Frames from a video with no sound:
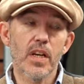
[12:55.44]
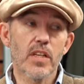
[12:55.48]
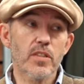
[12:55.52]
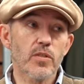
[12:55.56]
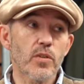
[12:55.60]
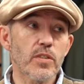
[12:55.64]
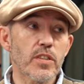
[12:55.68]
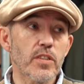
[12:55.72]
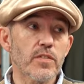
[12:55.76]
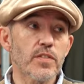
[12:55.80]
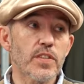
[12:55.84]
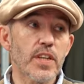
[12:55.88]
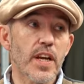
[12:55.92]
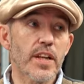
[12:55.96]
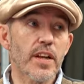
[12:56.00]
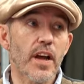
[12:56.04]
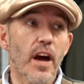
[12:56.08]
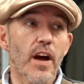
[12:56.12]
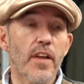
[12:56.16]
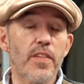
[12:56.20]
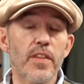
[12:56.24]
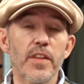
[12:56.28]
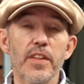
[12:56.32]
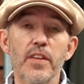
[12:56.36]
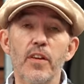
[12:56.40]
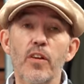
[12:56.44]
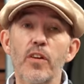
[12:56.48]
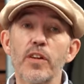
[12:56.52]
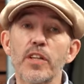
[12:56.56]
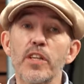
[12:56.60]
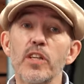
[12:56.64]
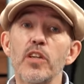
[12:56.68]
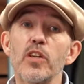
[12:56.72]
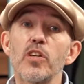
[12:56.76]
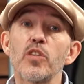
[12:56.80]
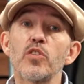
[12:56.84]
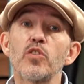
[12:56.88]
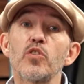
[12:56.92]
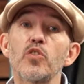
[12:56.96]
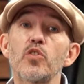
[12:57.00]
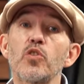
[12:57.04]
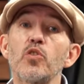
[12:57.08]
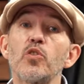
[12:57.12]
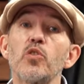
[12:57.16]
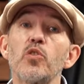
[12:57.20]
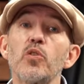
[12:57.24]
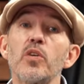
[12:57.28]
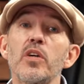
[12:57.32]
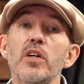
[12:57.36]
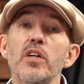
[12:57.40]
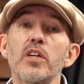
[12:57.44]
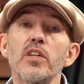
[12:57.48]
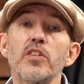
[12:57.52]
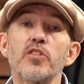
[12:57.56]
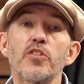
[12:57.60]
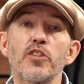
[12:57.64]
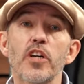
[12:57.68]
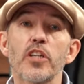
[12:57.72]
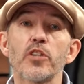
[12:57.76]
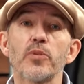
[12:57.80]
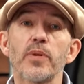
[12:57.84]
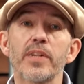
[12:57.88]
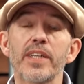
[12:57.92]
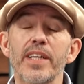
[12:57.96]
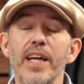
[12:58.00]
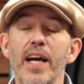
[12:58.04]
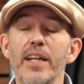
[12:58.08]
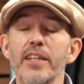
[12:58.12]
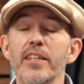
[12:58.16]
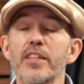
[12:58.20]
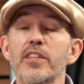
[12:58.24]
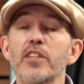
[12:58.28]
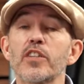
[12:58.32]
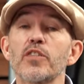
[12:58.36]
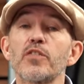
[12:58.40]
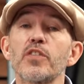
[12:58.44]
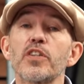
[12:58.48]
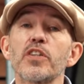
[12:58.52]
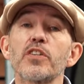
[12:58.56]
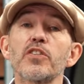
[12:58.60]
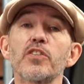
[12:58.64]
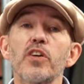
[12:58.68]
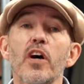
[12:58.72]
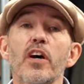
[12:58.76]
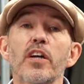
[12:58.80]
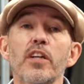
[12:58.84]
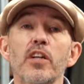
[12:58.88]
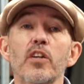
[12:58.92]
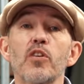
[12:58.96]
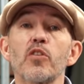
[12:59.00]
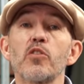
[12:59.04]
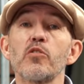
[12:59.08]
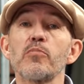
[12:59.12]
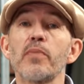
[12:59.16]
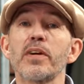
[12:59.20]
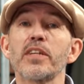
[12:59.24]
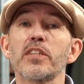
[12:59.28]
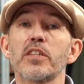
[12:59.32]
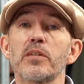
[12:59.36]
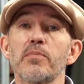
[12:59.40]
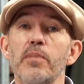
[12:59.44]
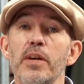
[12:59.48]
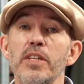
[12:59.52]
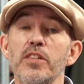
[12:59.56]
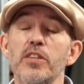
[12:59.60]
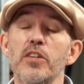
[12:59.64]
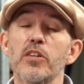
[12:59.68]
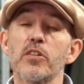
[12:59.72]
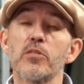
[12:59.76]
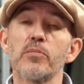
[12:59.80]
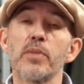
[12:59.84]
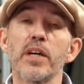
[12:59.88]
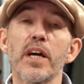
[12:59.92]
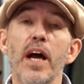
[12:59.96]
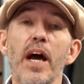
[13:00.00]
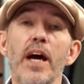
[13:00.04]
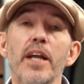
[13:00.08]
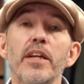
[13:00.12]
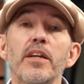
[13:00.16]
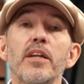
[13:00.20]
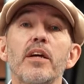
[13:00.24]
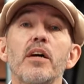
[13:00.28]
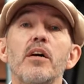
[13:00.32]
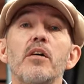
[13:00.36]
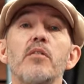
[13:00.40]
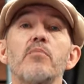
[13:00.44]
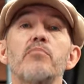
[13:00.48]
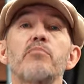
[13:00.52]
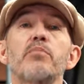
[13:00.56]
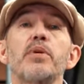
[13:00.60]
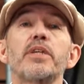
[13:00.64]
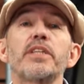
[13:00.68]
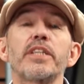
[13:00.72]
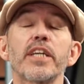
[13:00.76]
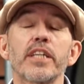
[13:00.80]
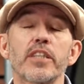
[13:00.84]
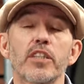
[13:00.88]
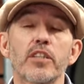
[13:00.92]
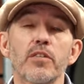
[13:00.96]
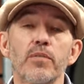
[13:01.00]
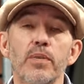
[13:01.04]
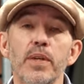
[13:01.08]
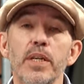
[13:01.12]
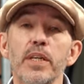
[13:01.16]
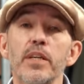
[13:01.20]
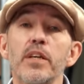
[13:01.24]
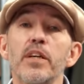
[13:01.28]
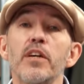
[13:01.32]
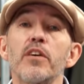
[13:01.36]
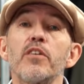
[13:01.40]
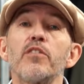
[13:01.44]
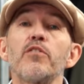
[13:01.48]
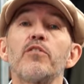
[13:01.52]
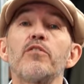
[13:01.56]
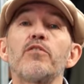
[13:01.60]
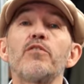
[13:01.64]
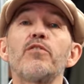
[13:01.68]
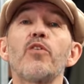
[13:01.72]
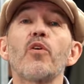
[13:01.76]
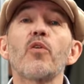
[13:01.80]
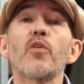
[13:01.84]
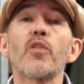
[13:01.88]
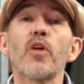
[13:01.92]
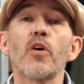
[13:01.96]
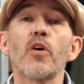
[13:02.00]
So as I've said, I think there are only two genuine candidates for the title, who makes the best helmet, and predictably for